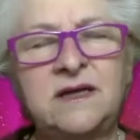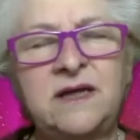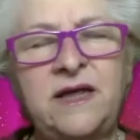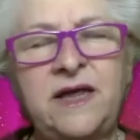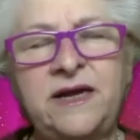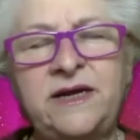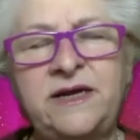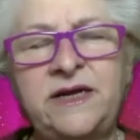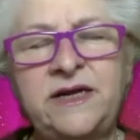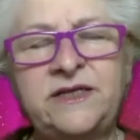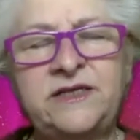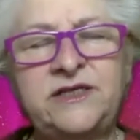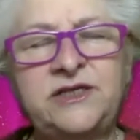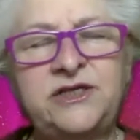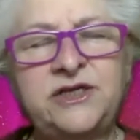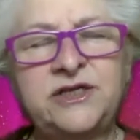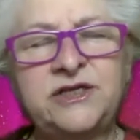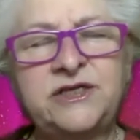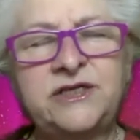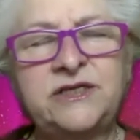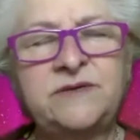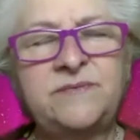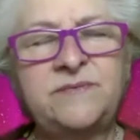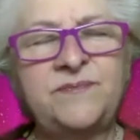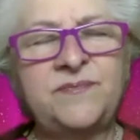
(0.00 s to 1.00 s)
and it's
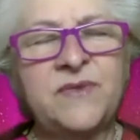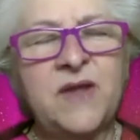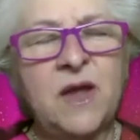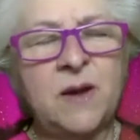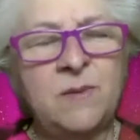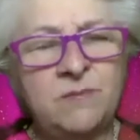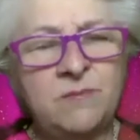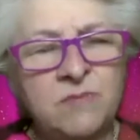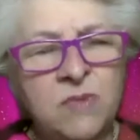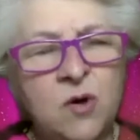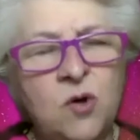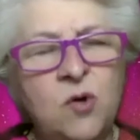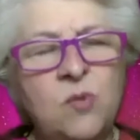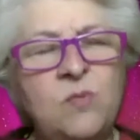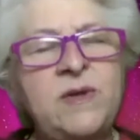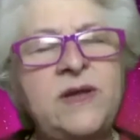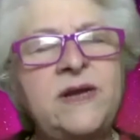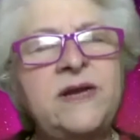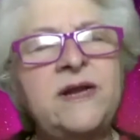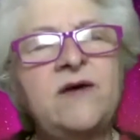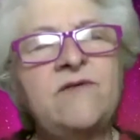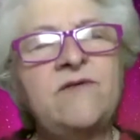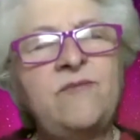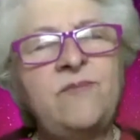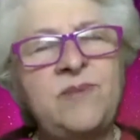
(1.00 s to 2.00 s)
just a
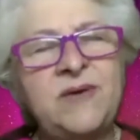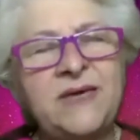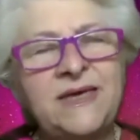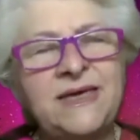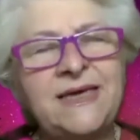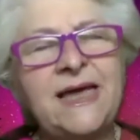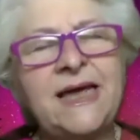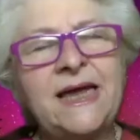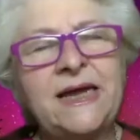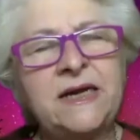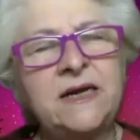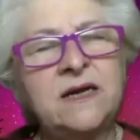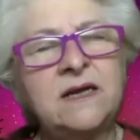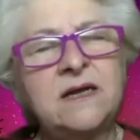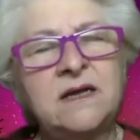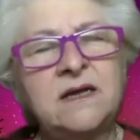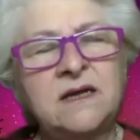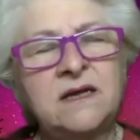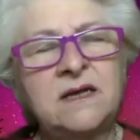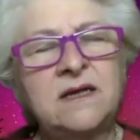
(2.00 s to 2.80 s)
moment of being.